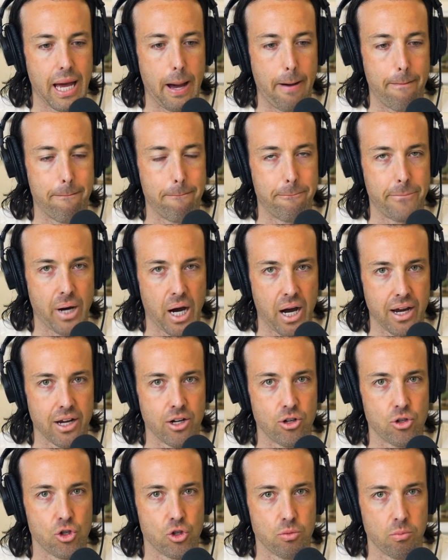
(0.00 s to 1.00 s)
a
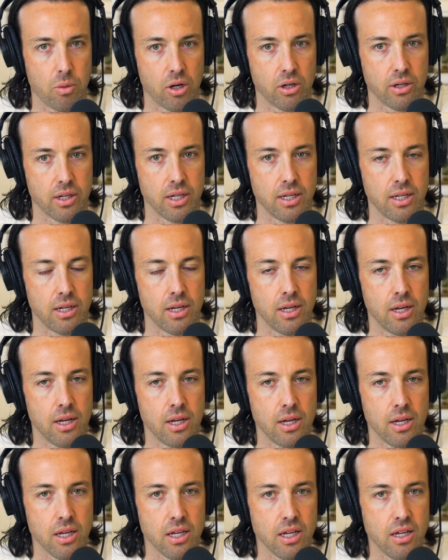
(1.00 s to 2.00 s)
buyer's market,
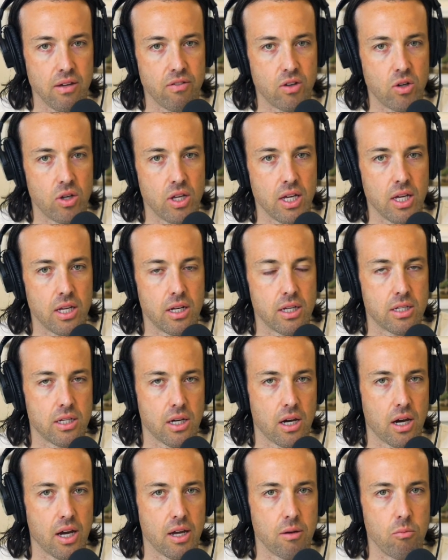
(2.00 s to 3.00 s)
even in a
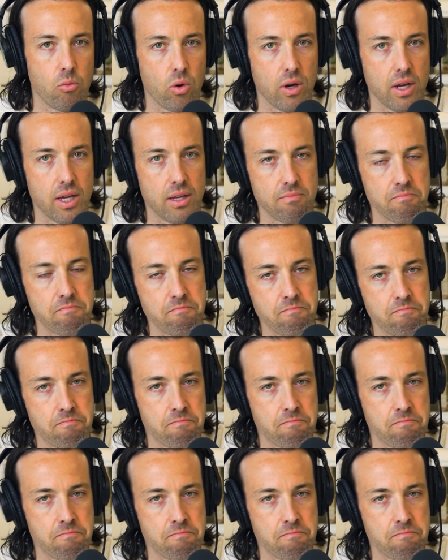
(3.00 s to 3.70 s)
time when